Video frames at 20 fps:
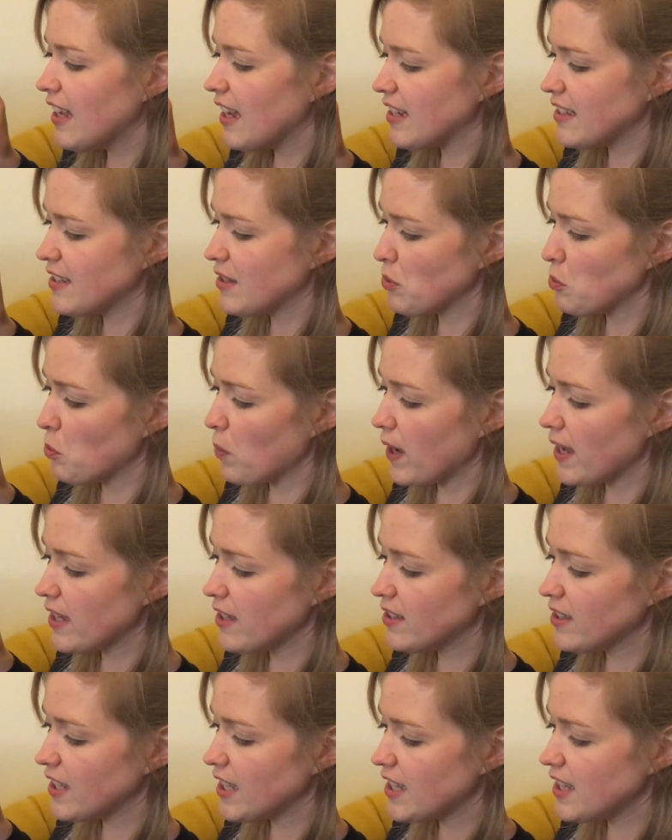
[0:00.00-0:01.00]
as the
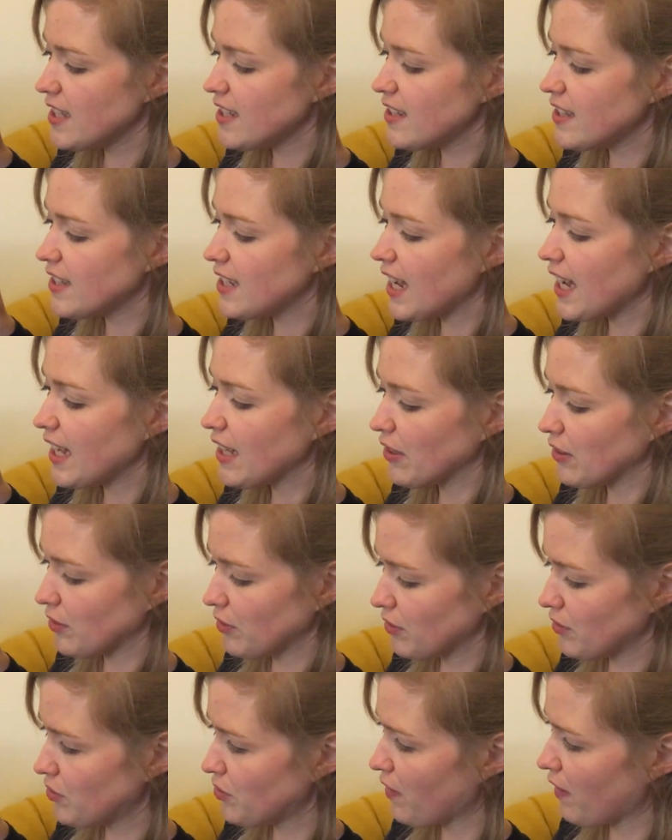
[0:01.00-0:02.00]
whale and the snail
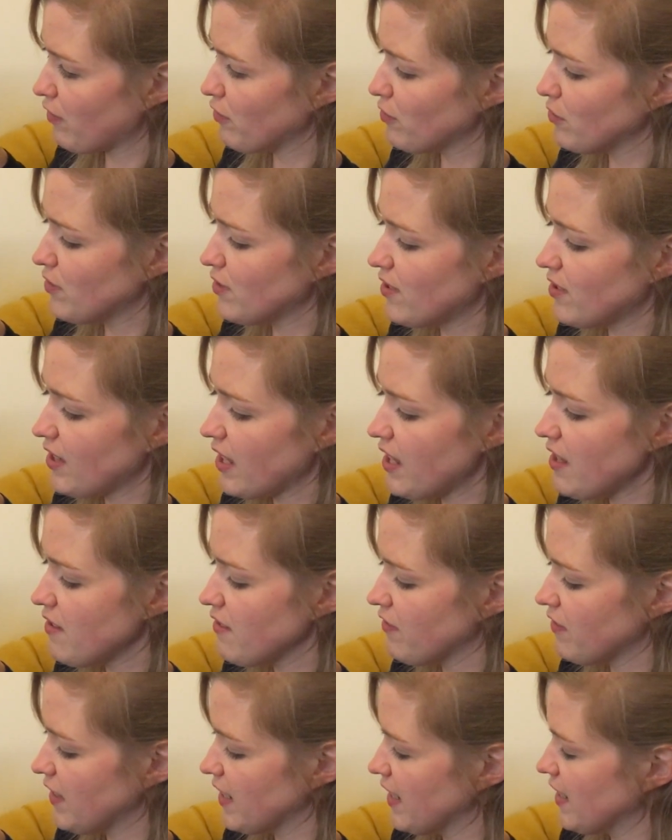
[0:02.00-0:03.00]
travelled
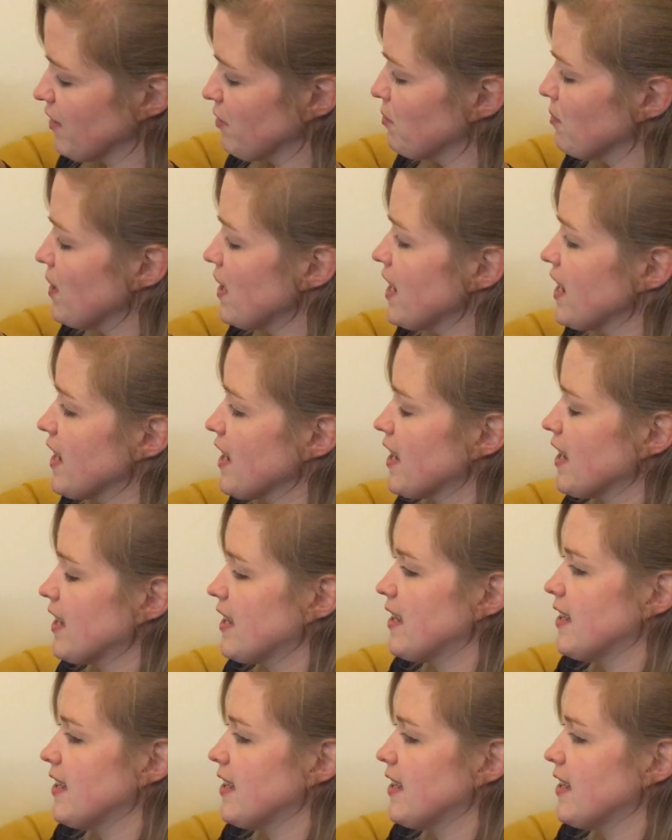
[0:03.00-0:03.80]
safely away.